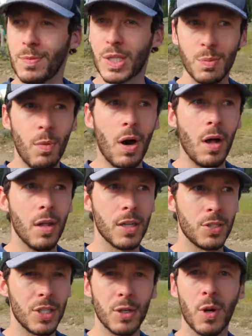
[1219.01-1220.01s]

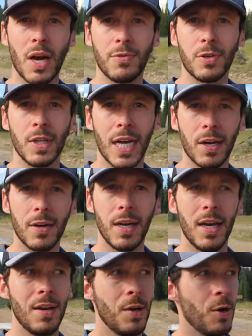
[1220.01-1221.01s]
small geographical
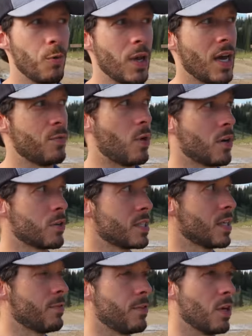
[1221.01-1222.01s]
area, we have
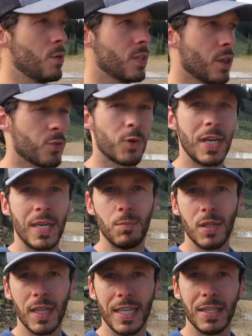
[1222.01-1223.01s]
waters that flow into three
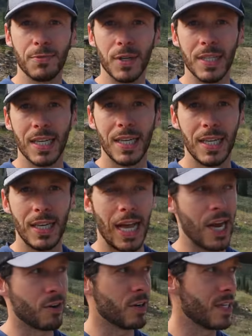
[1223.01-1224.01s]
completely different
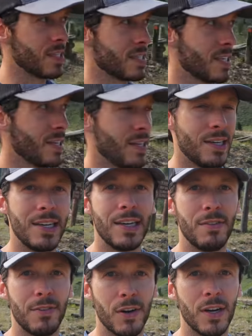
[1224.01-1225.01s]
areas.
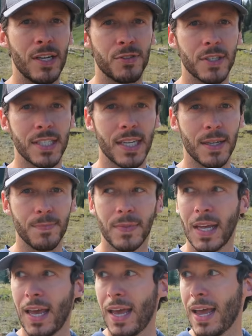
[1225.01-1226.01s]
Very interesting.
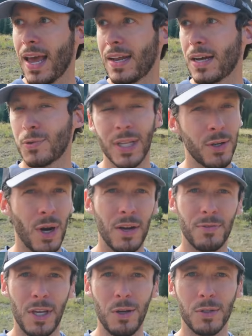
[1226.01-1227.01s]
And uh, really
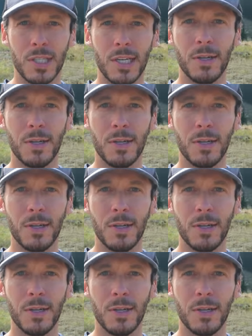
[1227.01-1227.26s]
great views